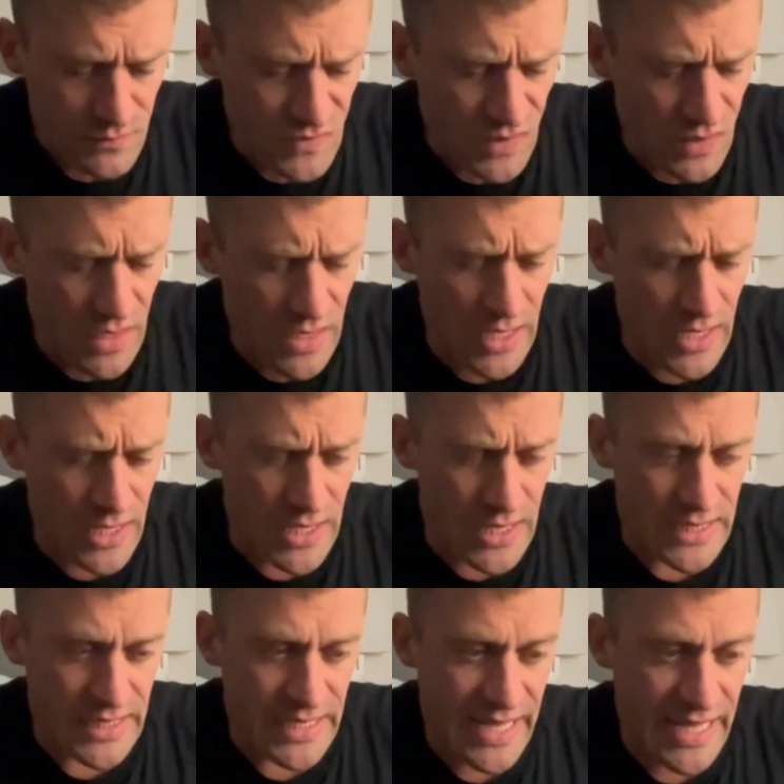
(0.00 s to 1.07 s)

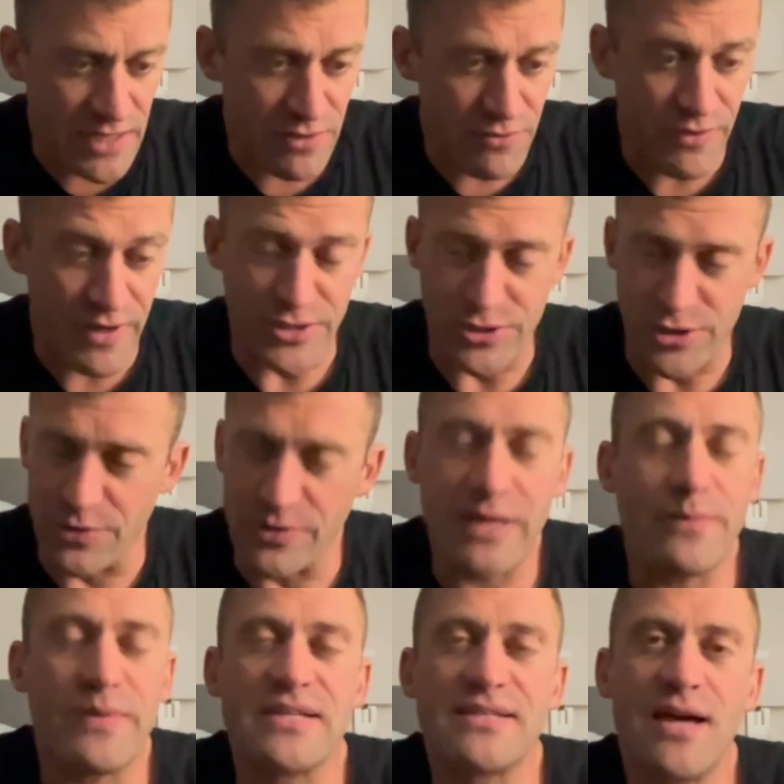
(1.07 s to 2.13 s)
And if I don't get
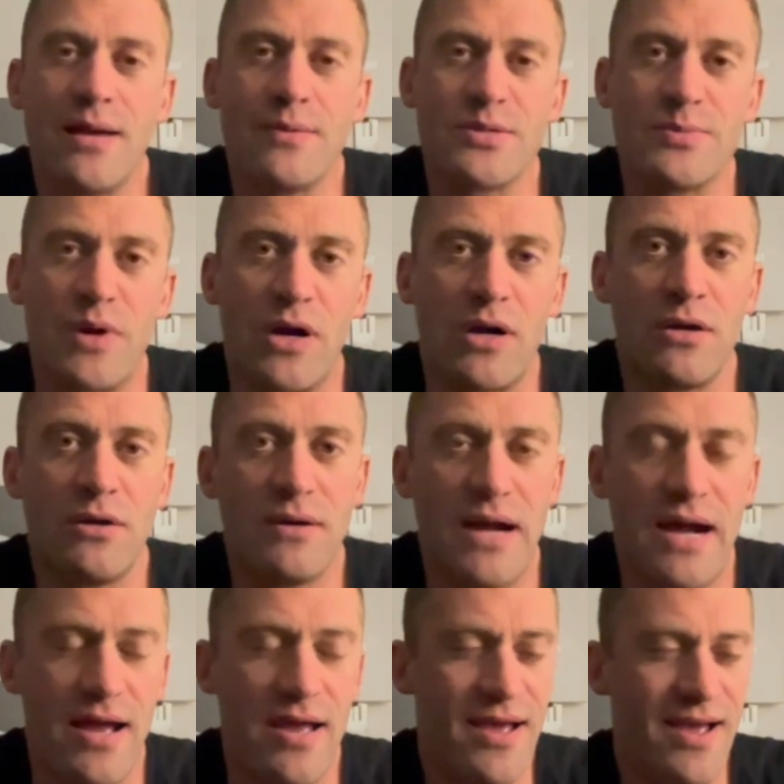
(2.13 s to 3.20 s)
my time tomorrow,
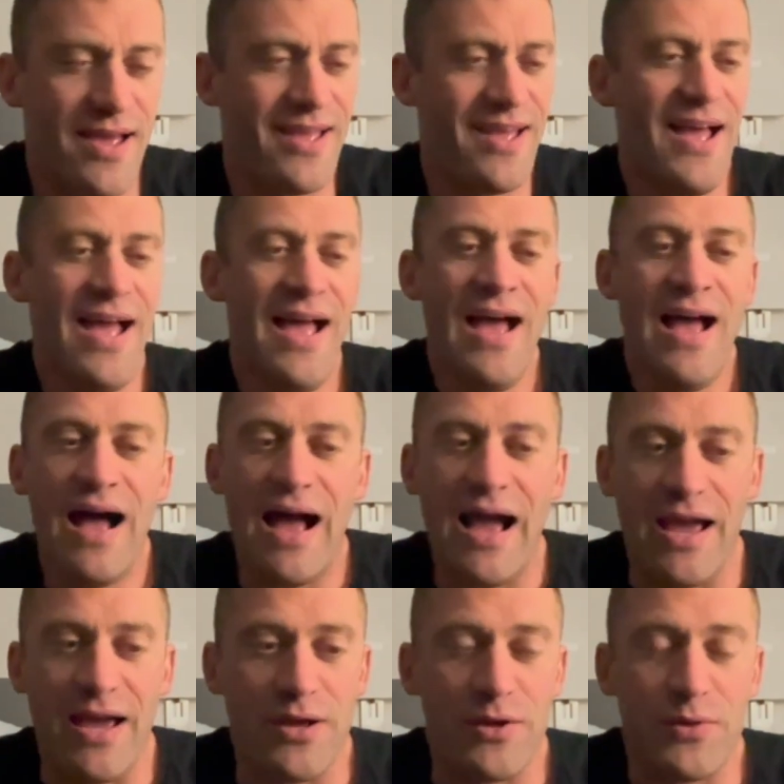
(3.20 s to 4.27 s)

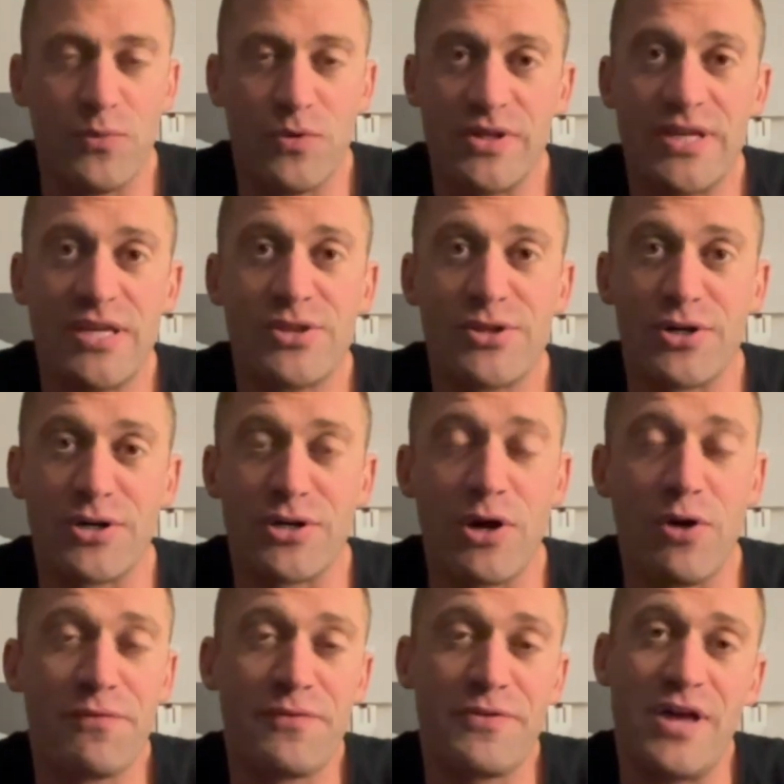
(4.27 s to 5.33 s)
I will either
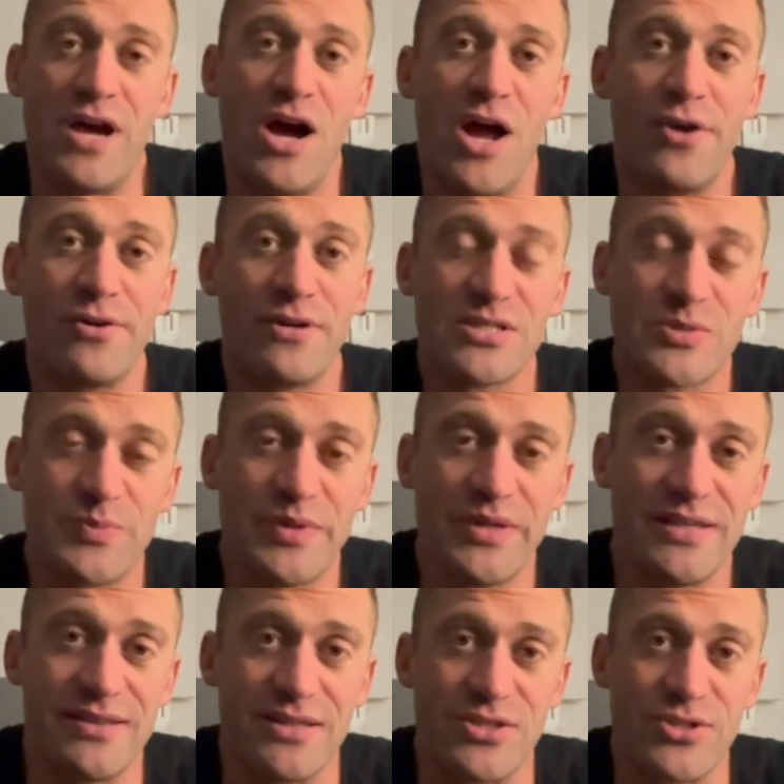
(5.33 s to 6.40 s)
go for the 100
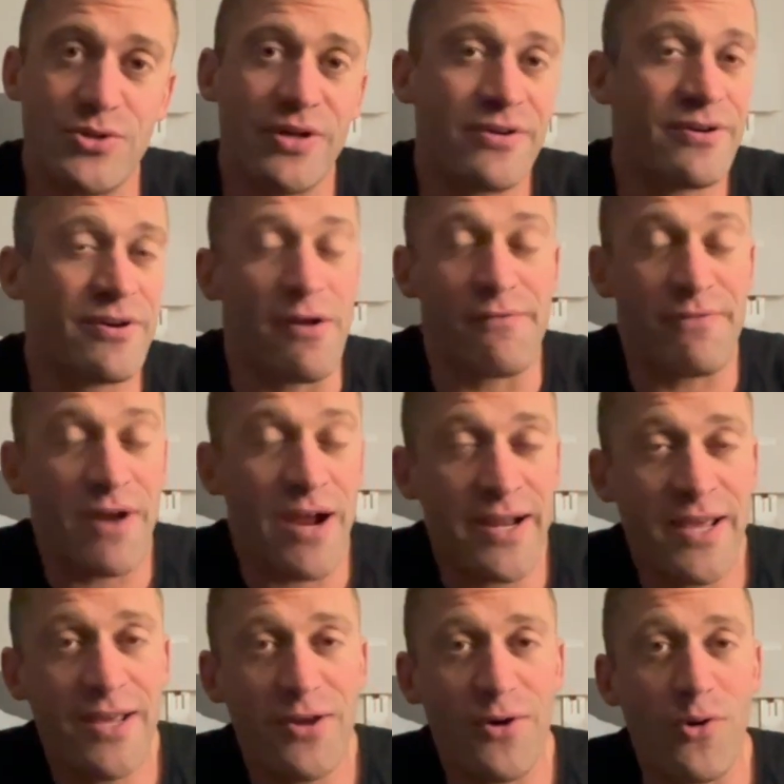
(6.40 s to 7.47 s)
split and the 200 on
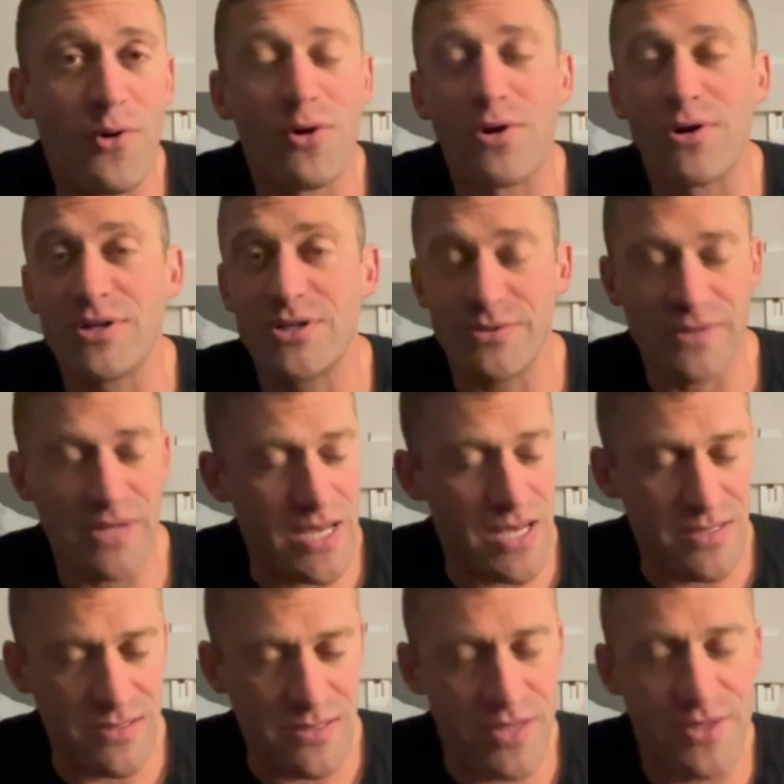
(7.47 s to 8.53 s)
Friday or do
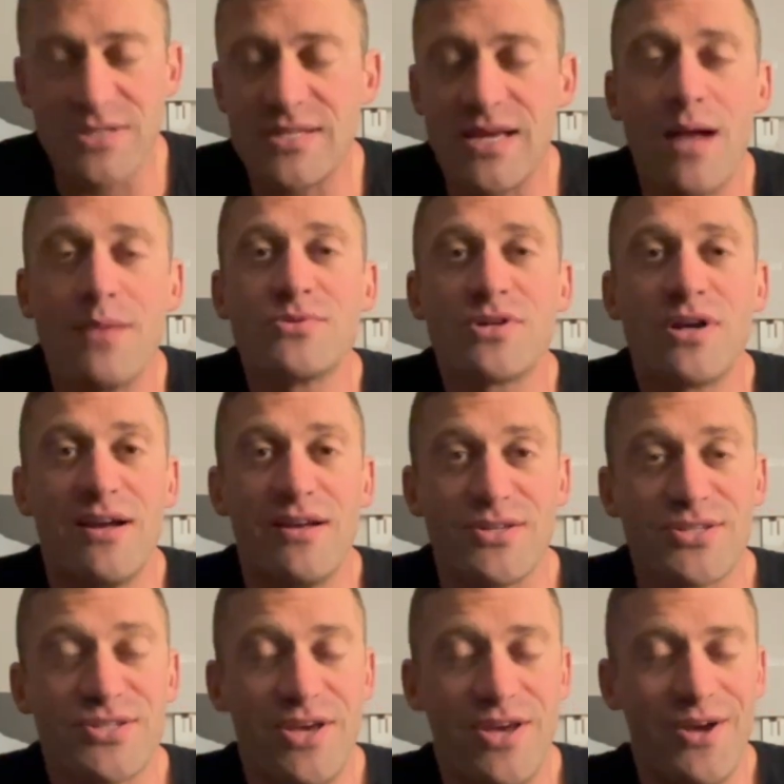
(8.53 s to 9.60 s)
another time trial.
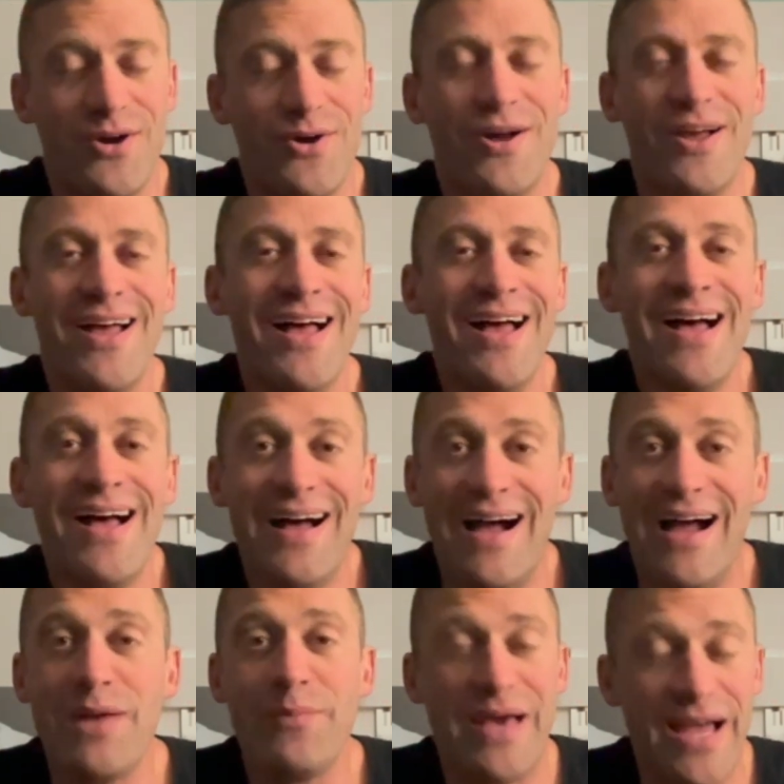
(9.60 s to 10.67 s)
So
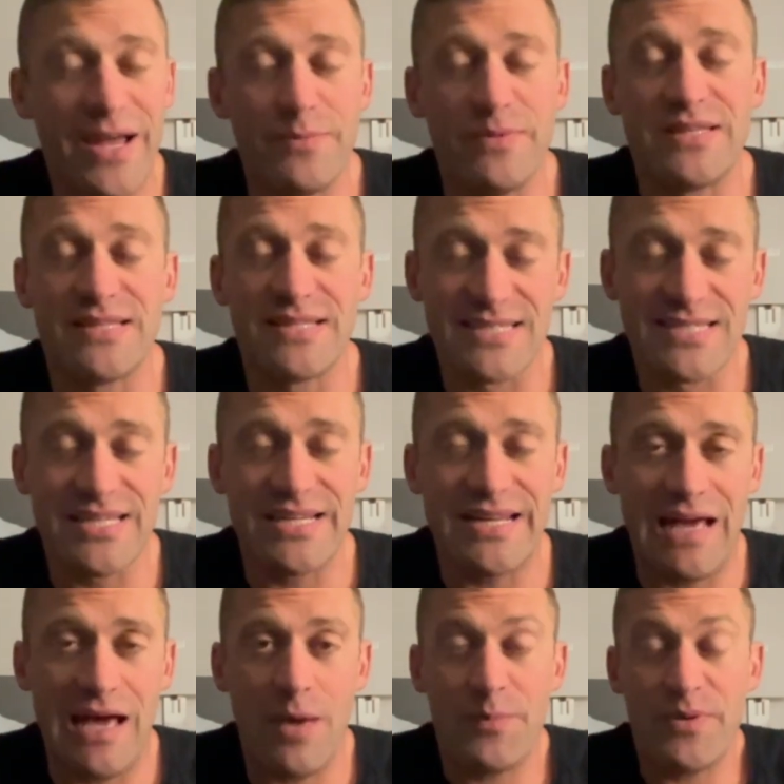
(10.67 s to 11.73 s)
I'm adamant this is going to
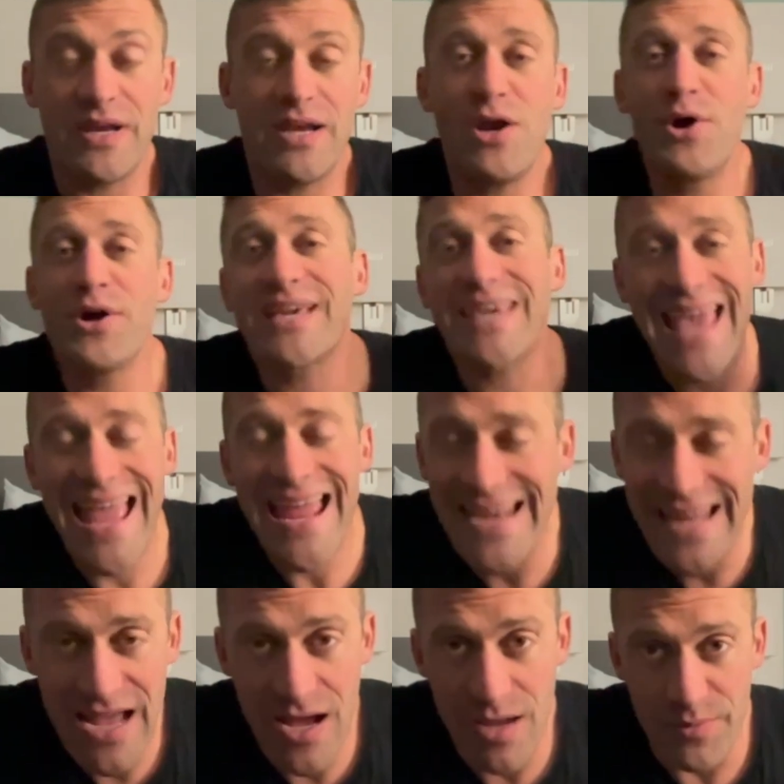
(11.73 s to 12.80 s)
happen. I know it can
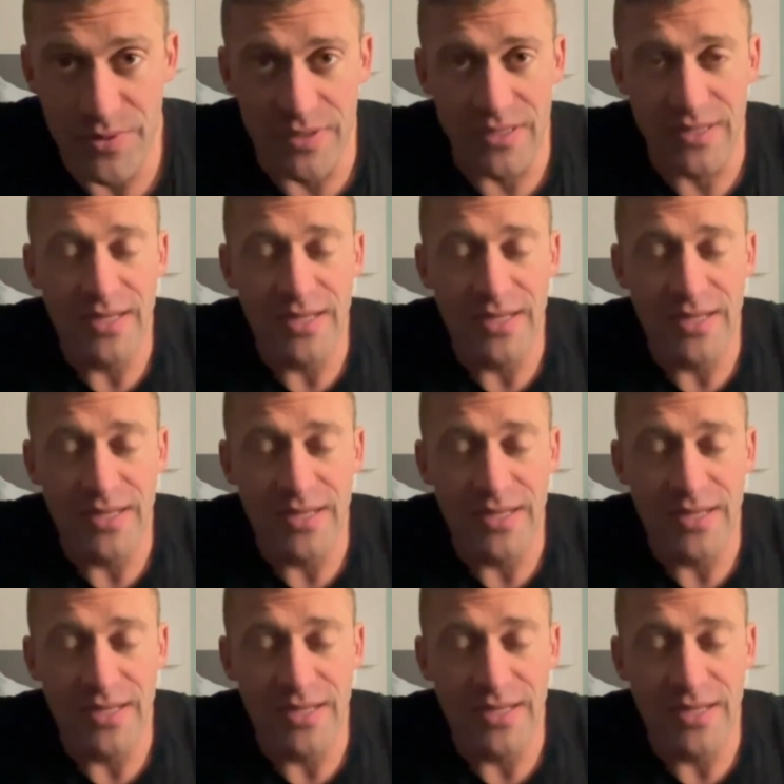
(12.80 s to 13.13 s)
happen.